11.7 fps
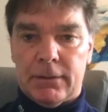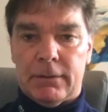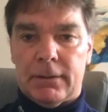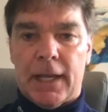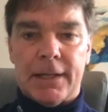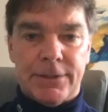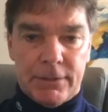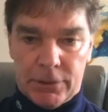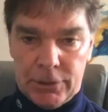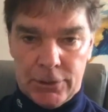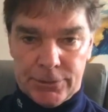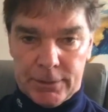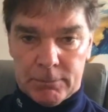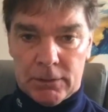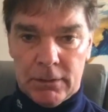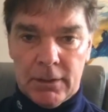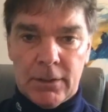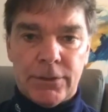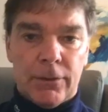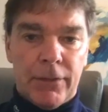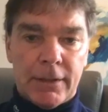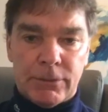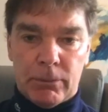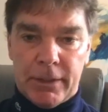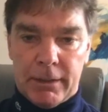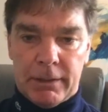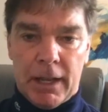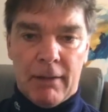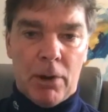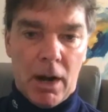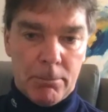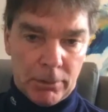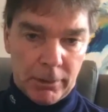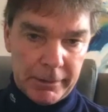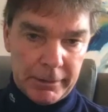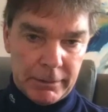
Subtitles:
that is even usable. So that's when you have properly,